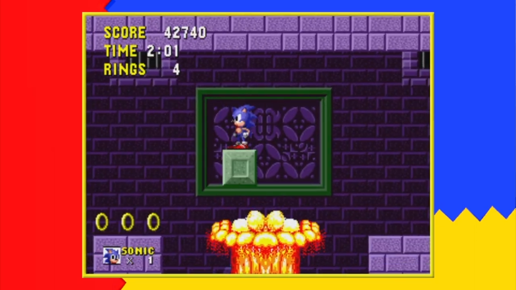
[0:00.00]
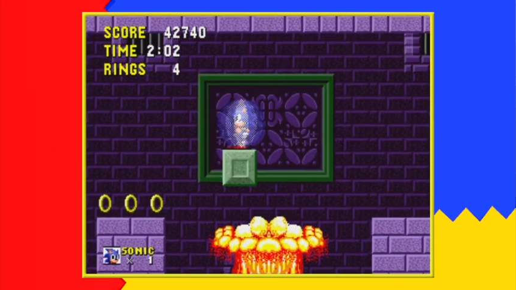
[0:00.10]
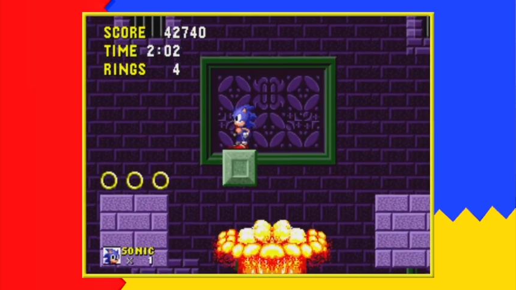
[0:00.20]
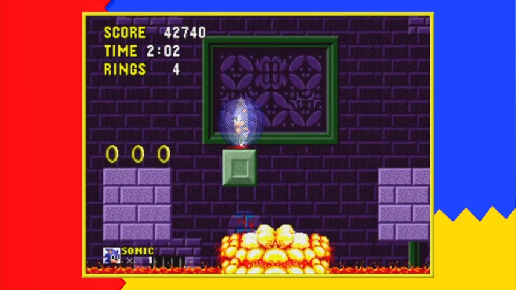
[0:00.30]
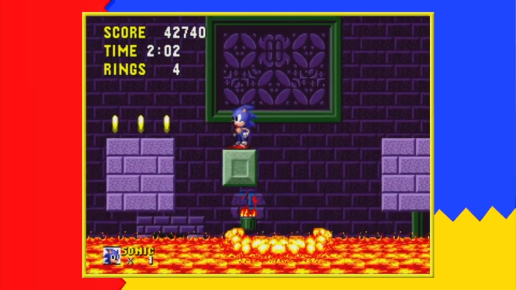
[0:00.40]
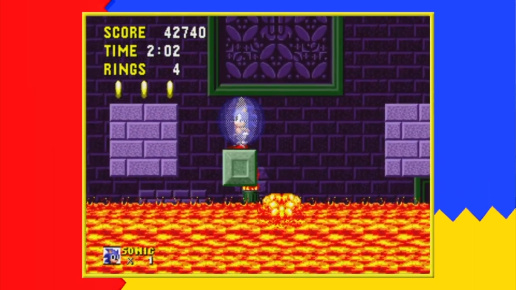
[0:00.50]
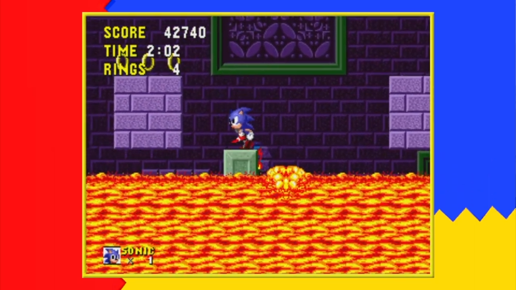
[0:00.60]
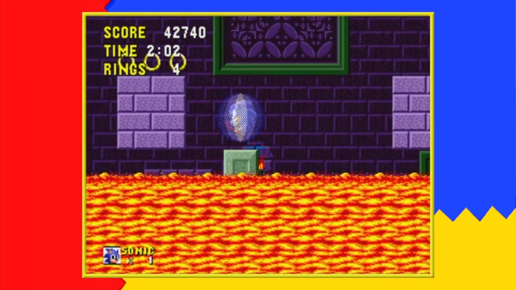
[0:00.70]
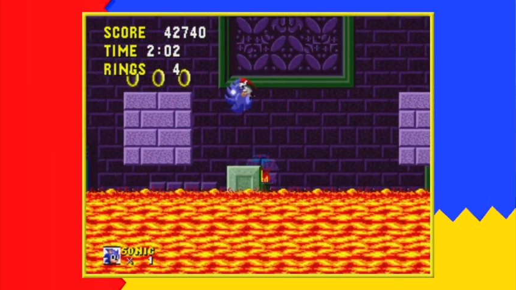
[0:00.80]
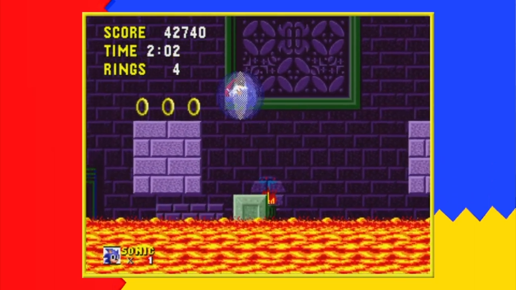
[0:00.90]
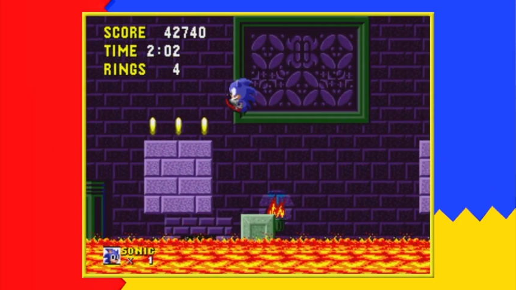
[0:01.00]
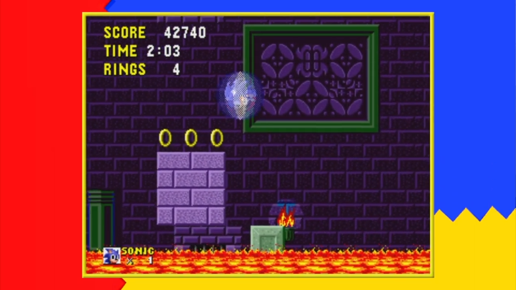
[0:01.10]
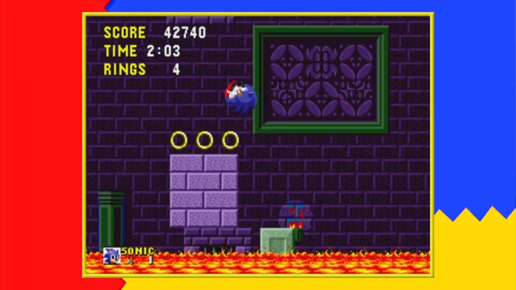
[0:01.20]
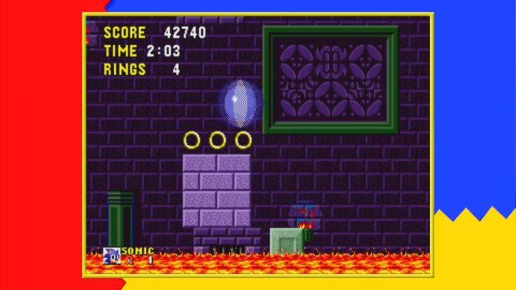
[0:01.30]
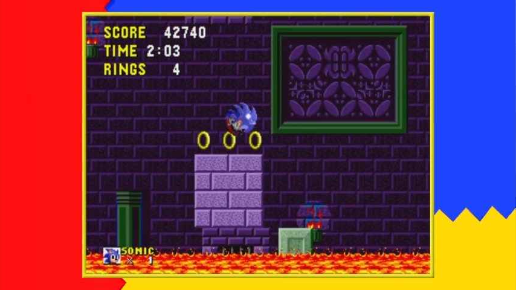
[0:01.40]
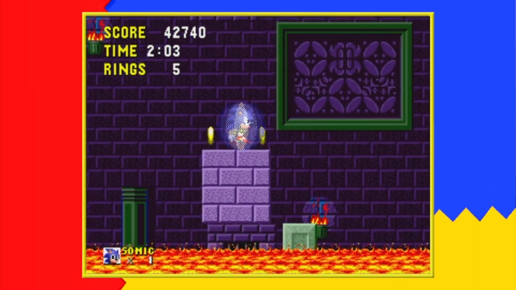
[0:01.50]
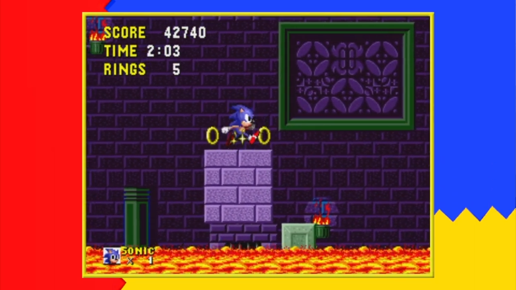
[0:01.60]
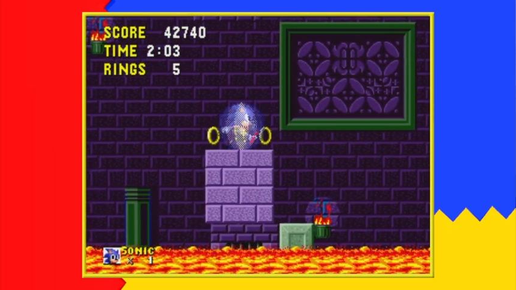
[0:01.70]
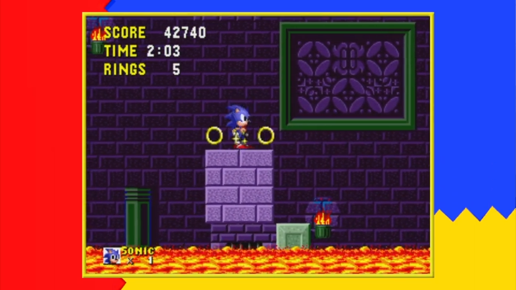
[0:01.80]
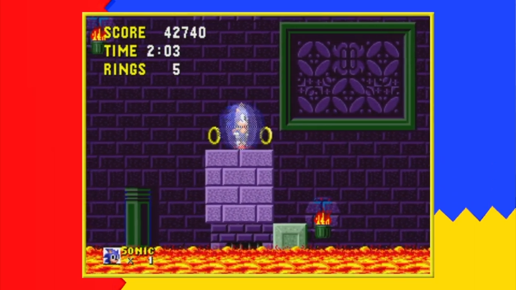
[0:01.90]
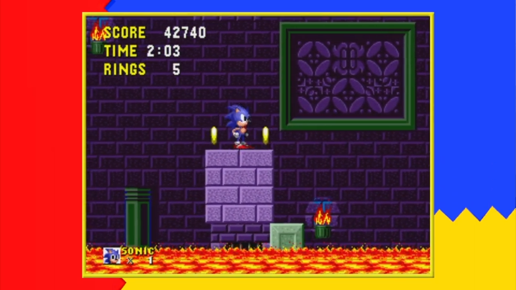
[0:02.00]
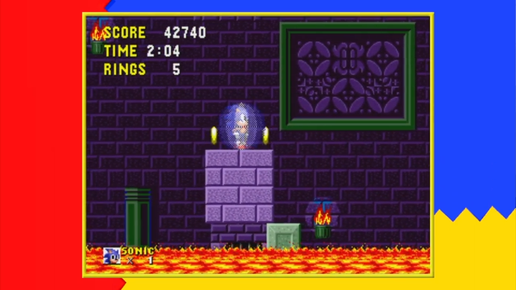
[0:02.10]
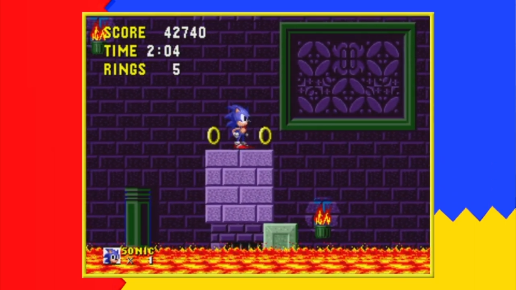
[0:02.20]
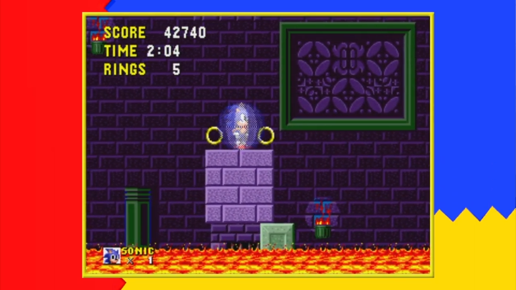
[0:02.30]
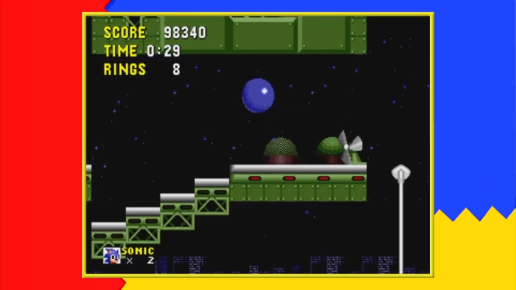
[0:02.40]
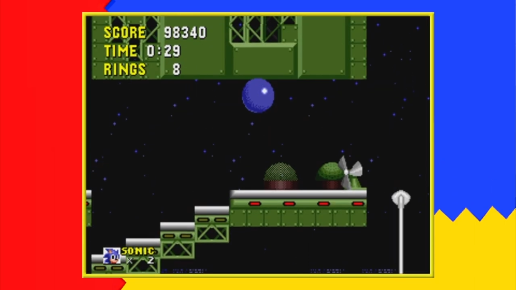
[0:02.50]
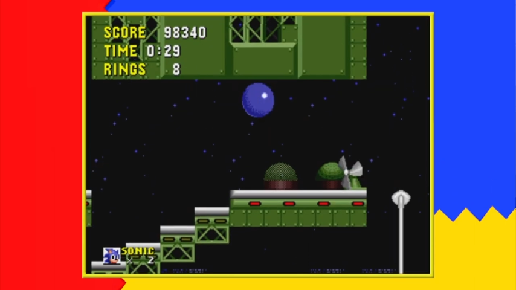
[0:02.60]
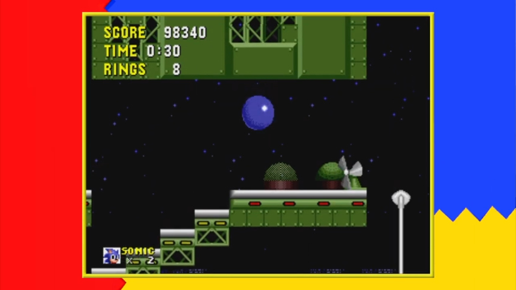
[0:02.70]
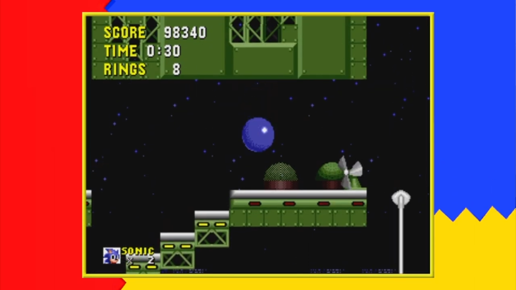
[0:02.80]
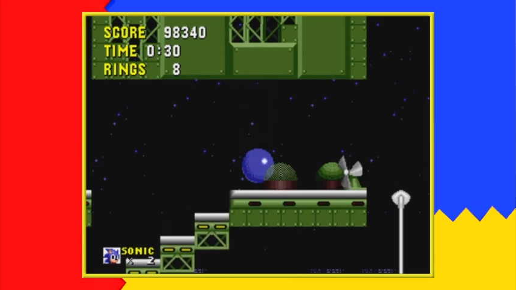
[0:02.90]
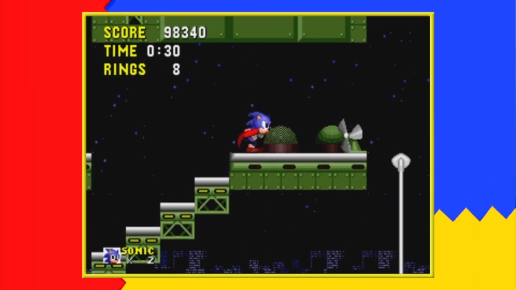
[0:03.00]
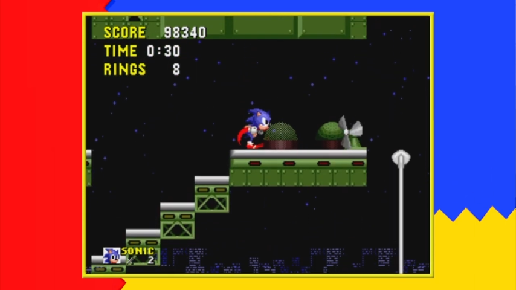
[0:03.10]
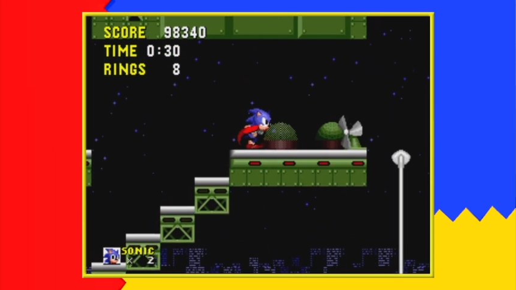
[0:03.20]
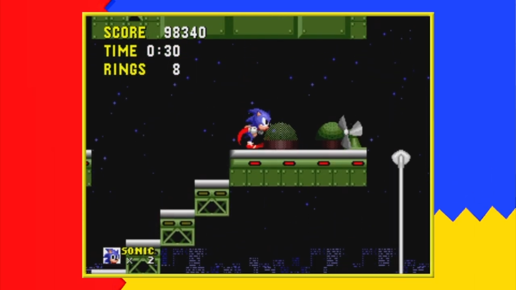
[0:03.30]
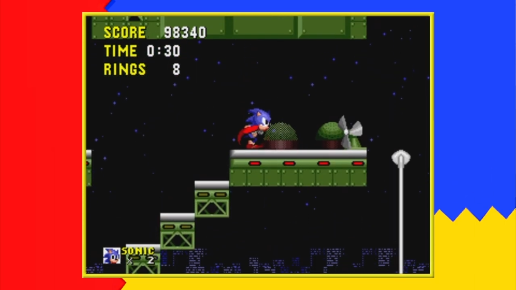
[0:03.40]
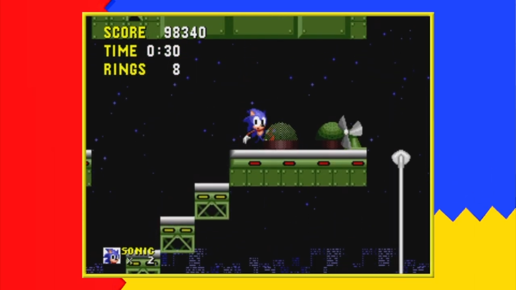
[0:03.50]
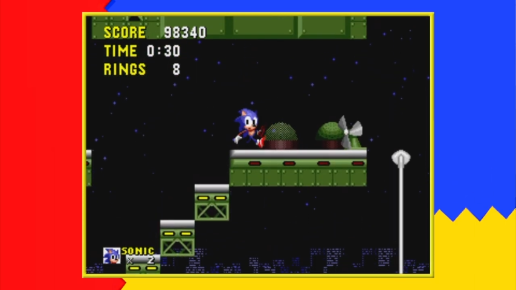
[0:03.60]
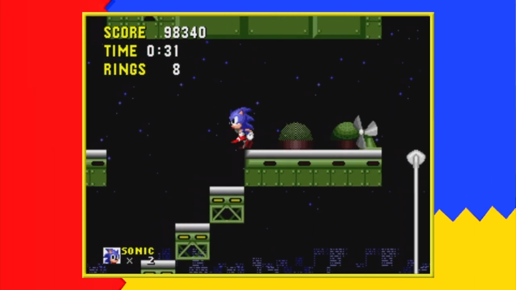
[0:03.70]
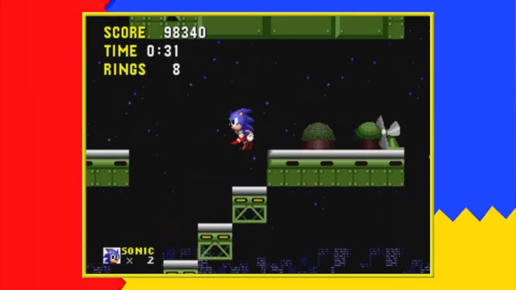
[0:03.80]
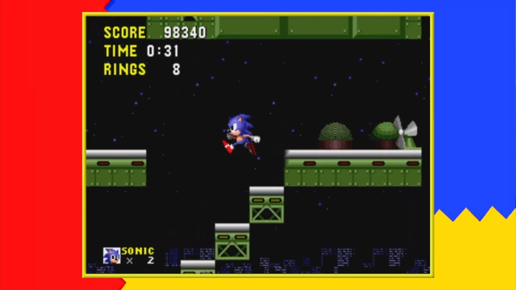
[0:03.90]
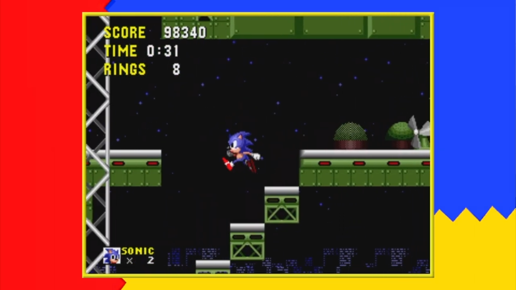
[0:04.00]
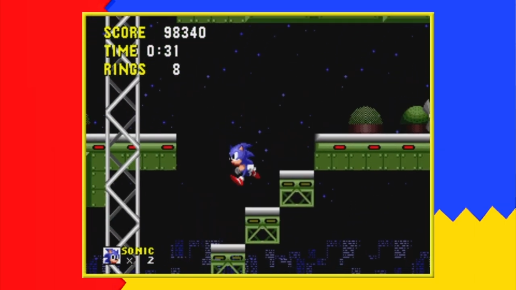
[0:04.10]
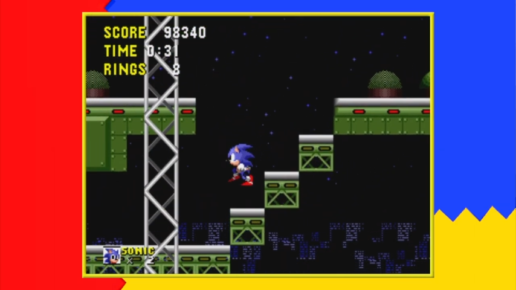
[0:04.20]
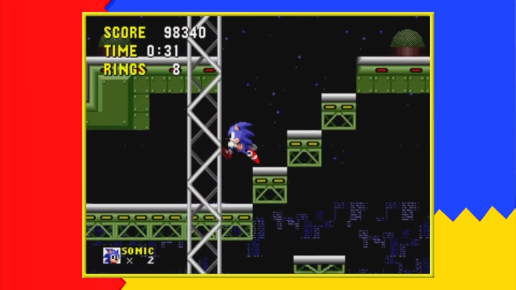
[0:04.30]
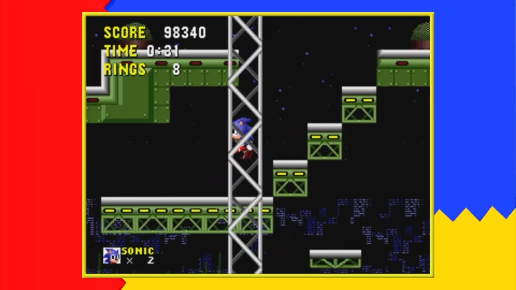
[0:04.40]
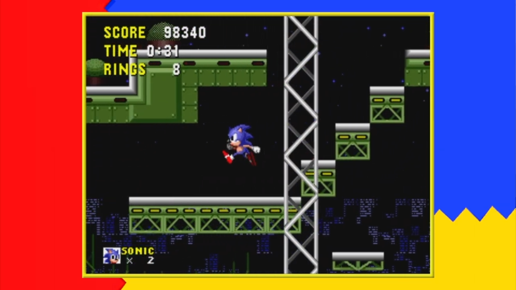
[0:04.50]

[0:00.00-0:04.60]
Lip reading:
No face is visible, so there are no lips to read.